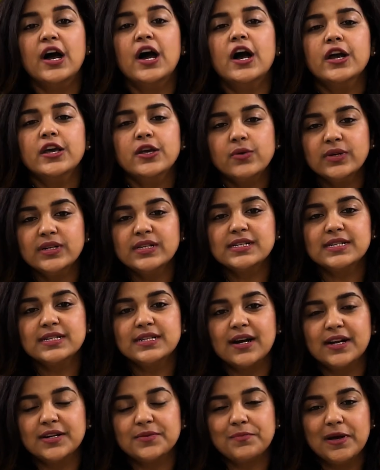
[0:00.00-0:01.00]
You can
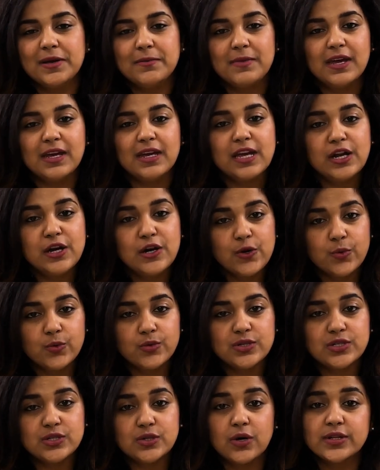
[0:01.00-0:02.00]
start by making
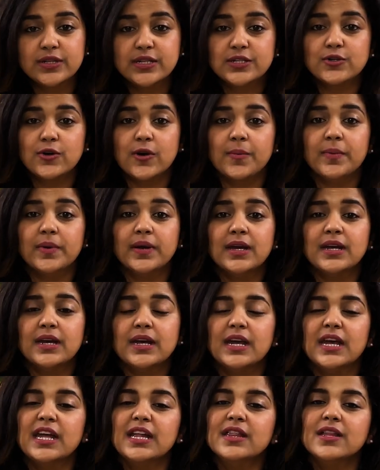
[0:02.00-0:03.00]
notes on the topic
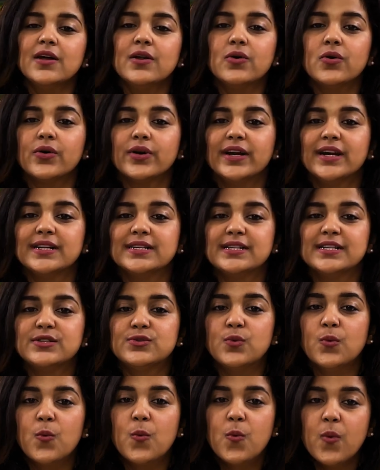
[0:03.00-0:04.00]
in the allocated
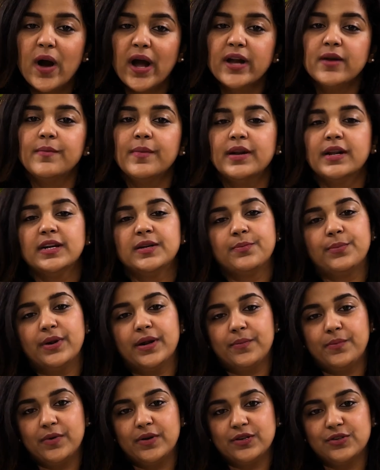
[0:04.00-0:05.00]
1 minute
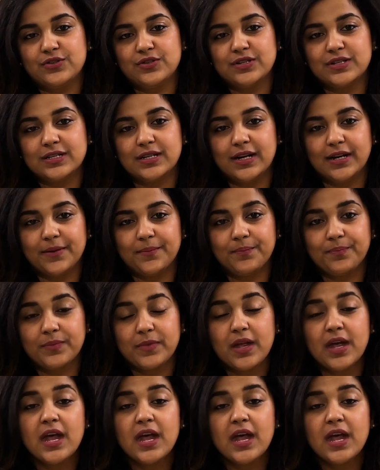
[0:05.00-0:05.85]
preparation time.